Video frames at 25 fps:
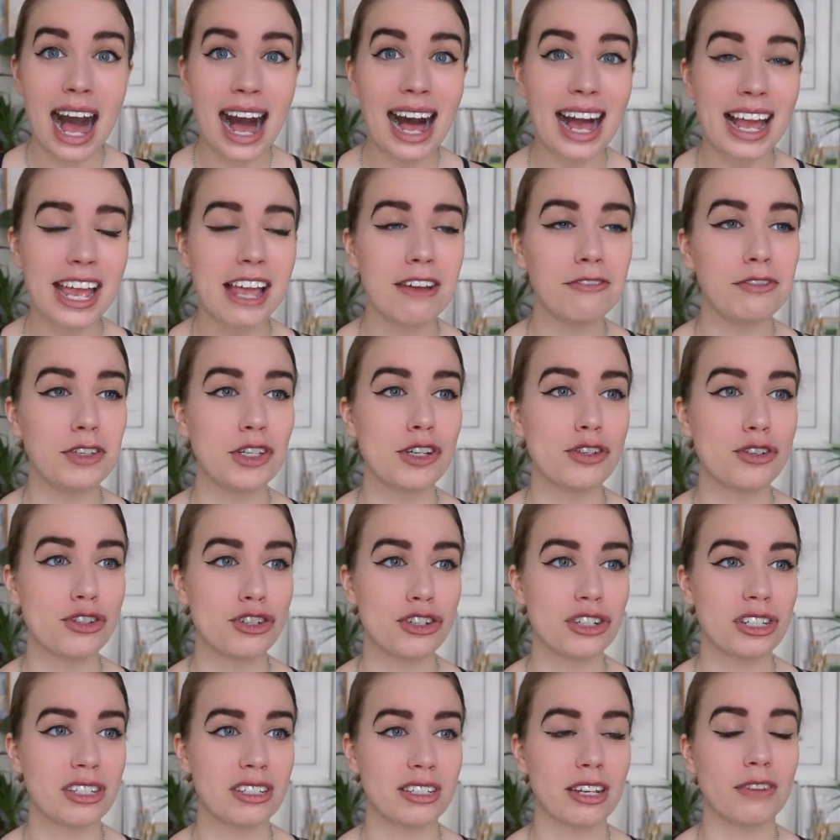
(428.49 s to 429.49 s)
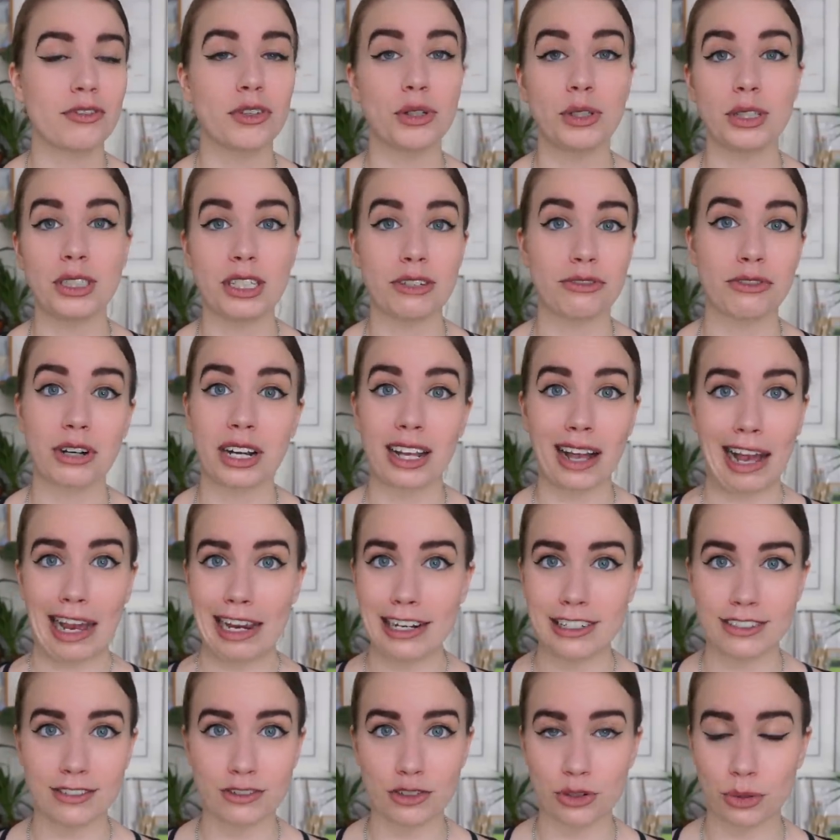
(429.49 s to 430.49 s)
I have used several different
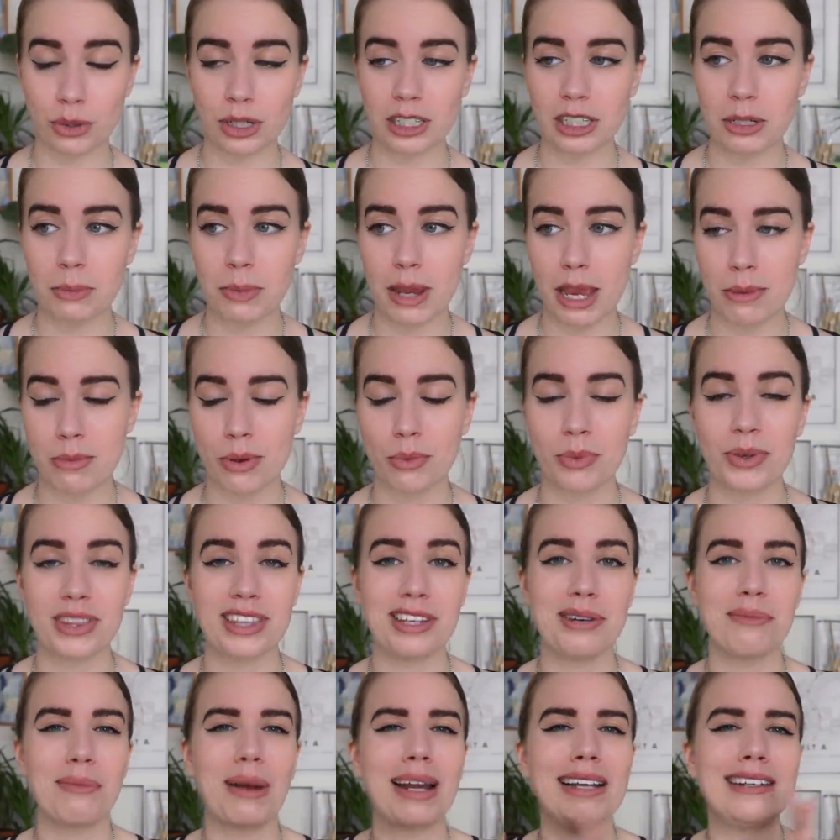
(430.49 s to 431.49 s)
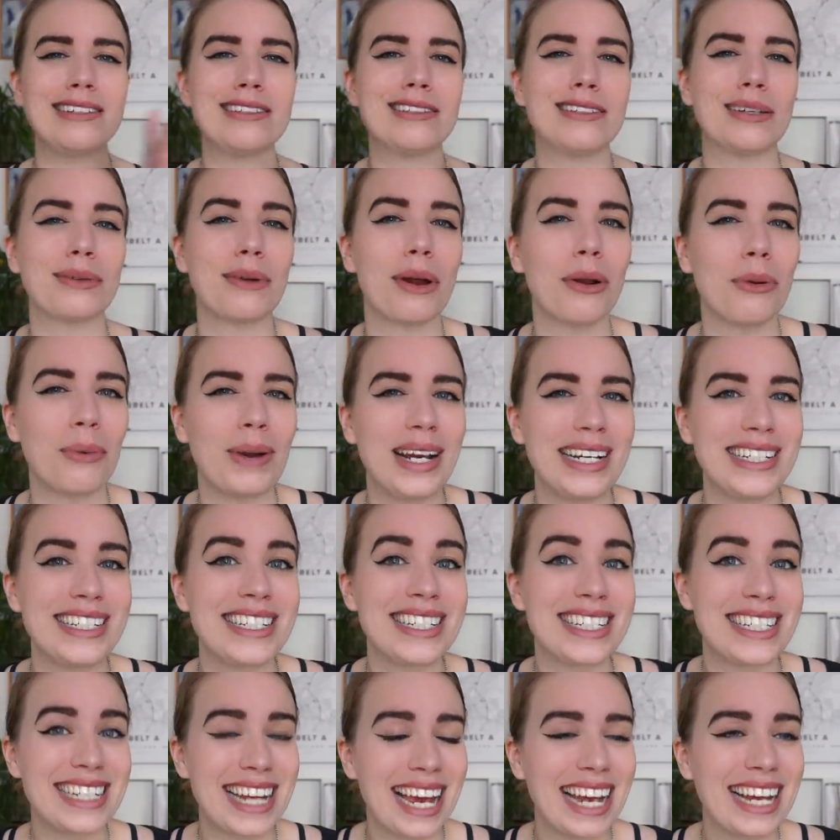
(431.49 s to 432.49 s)
kinds of toilet paper within my zero
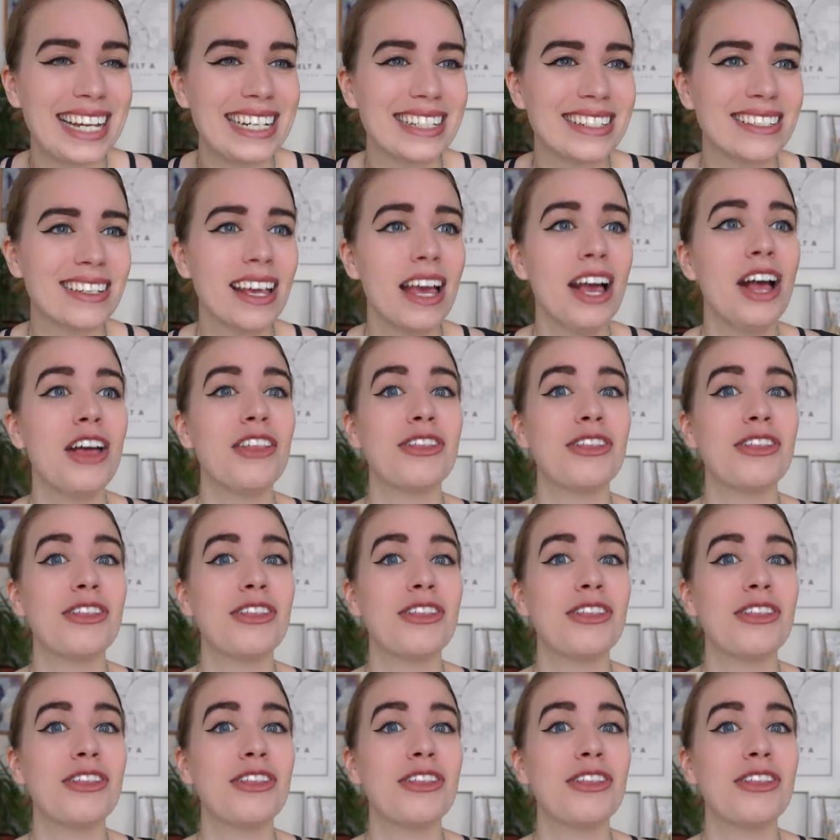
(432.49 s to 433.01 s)
waste days.